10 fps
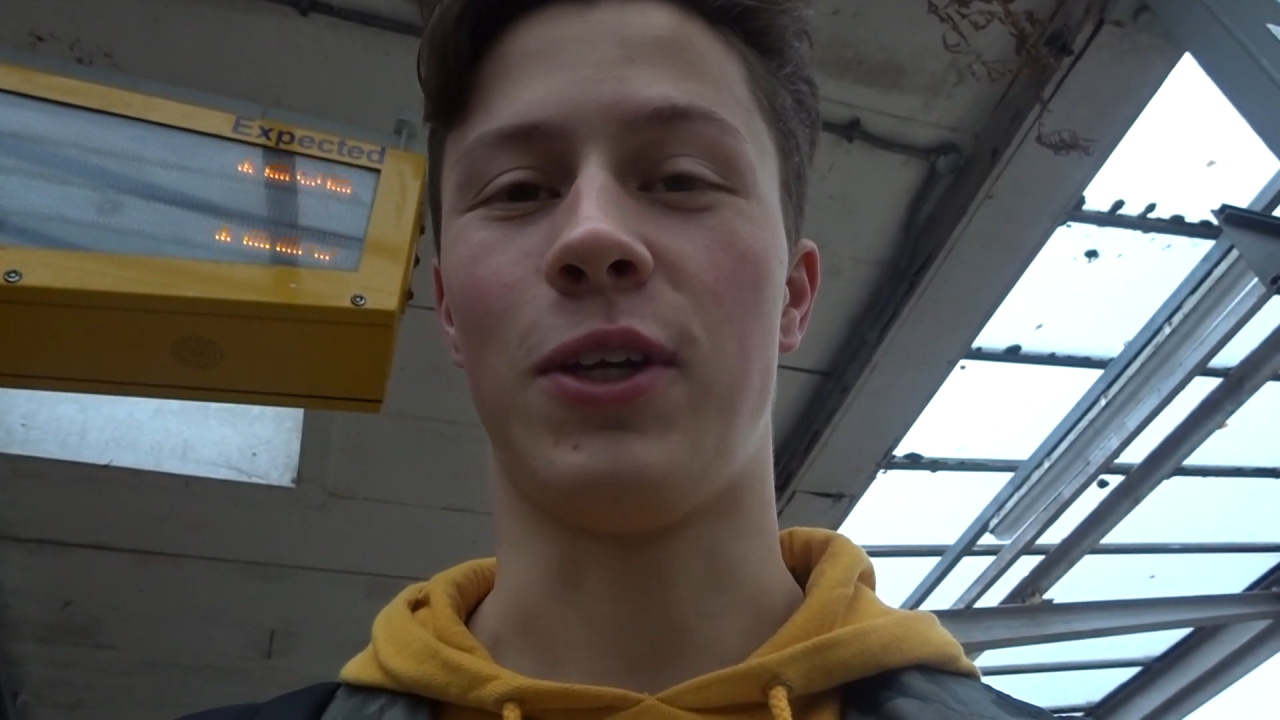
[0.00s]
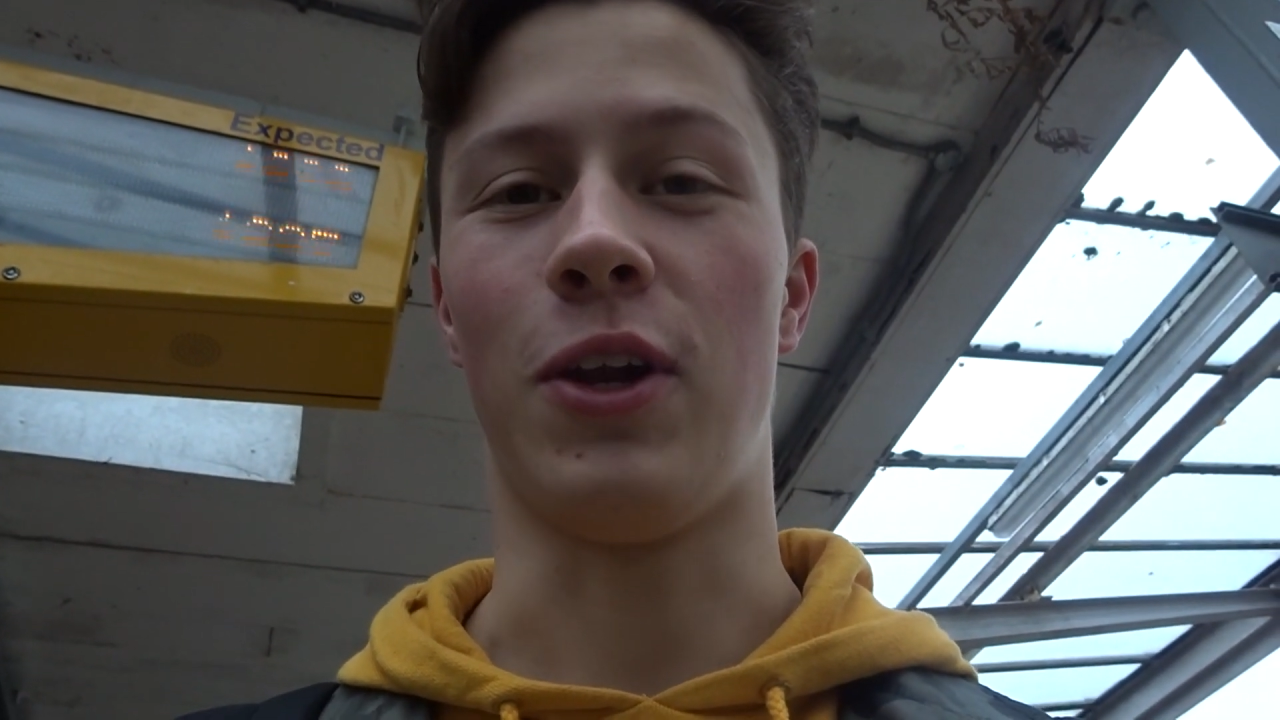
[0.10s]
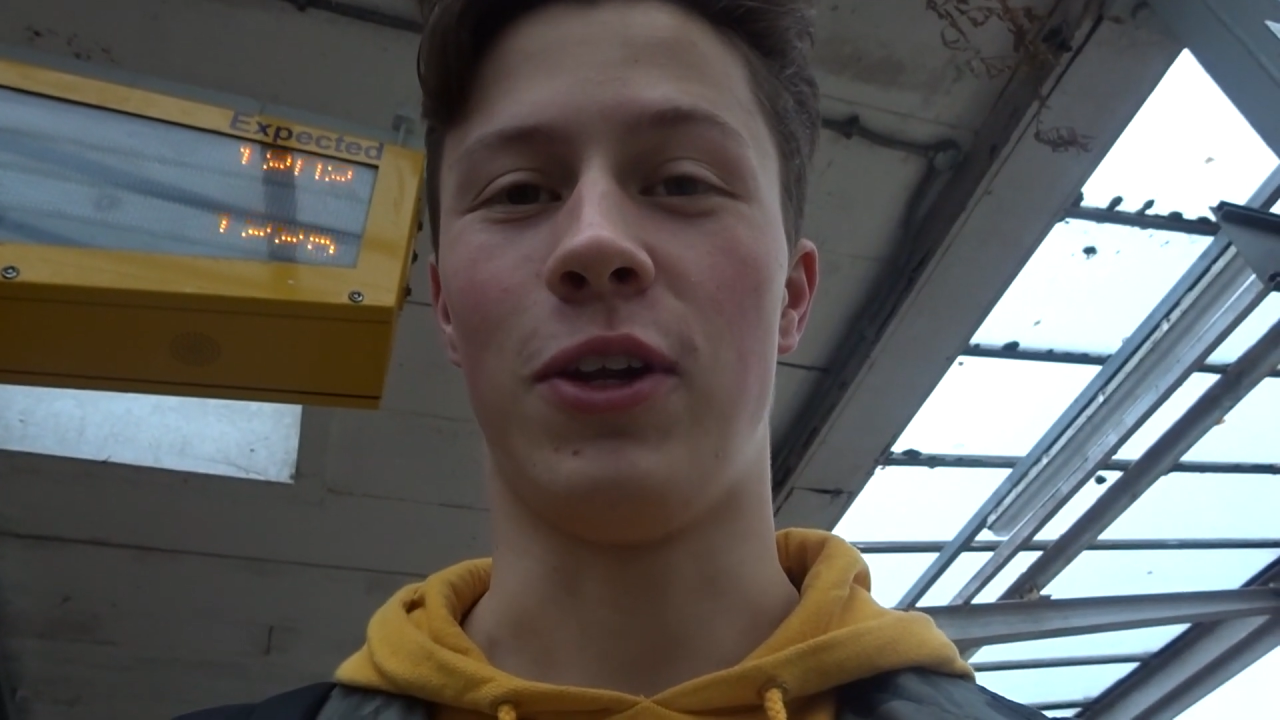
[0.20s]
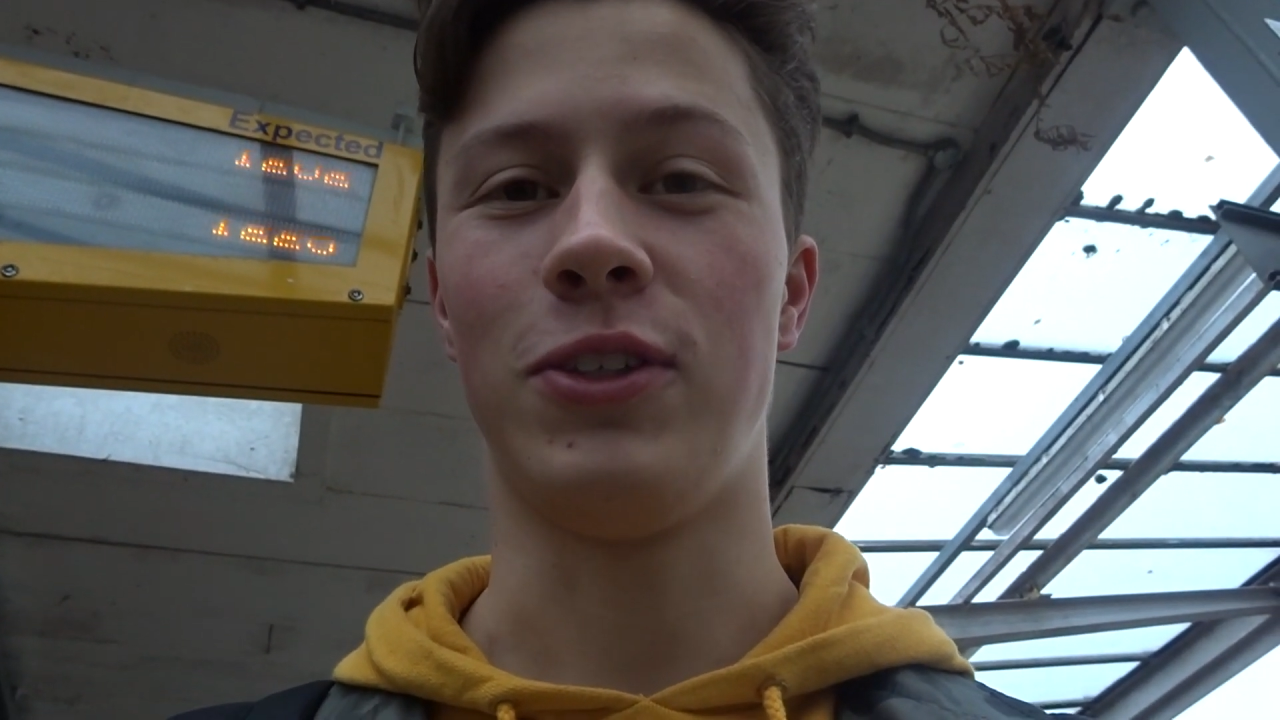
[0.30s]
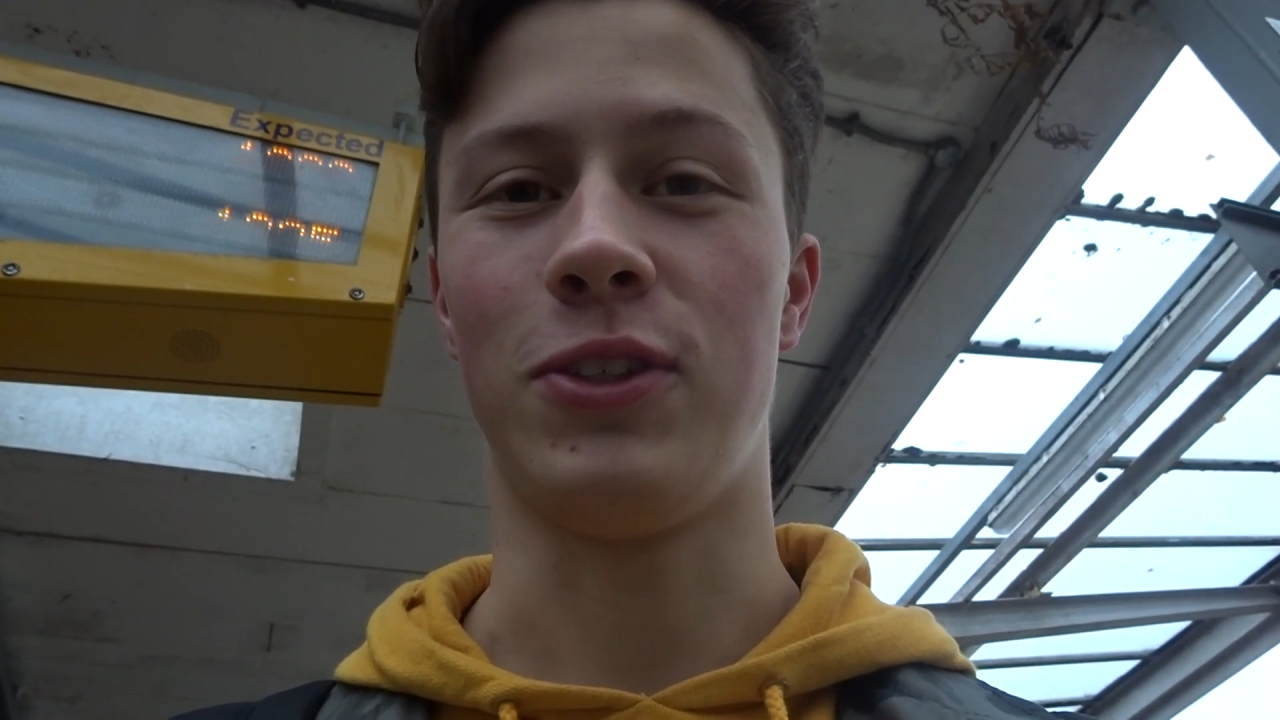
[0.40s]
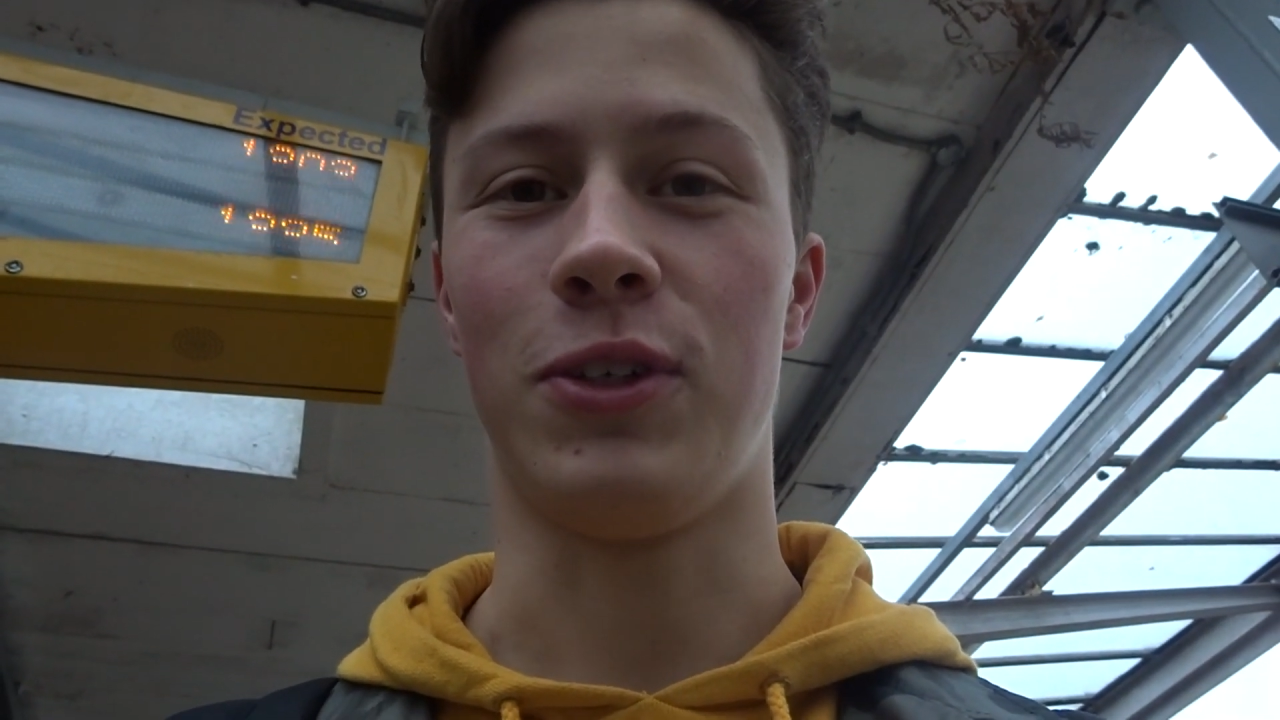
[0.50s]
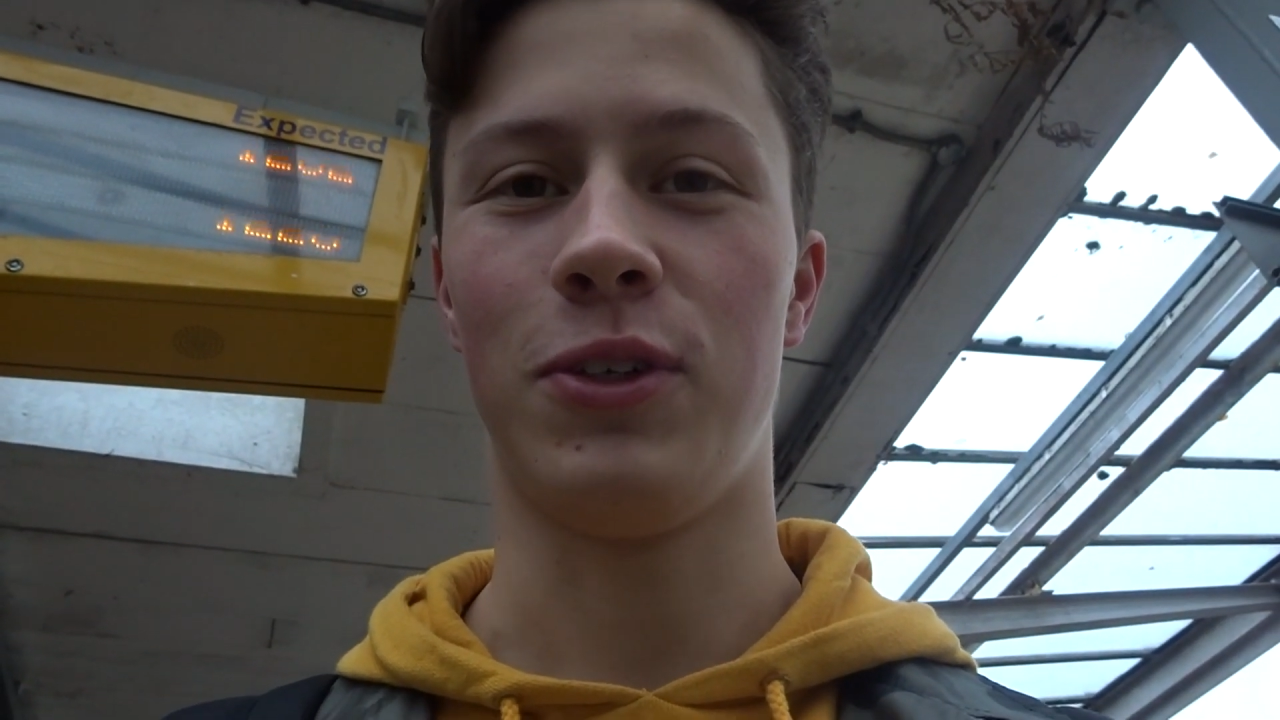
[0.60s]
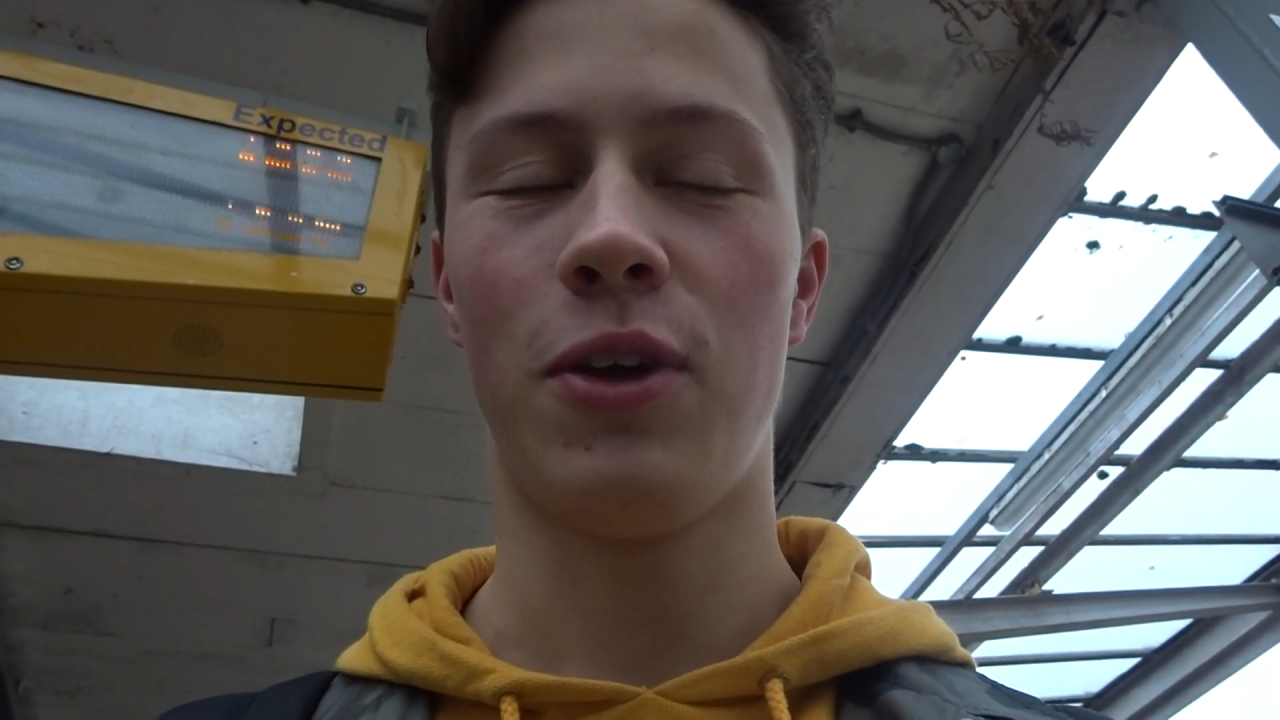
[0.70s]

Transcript: to London